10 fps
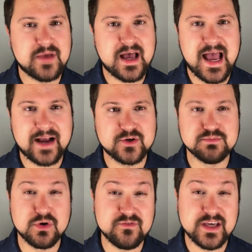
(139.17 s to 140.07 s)
hacker's
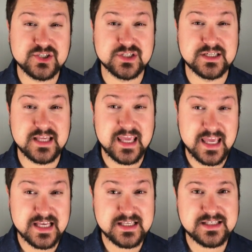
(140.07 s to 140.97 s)
motivation
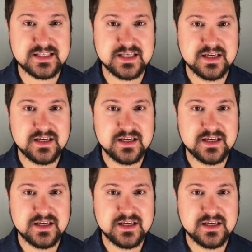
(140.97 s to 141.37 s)
is,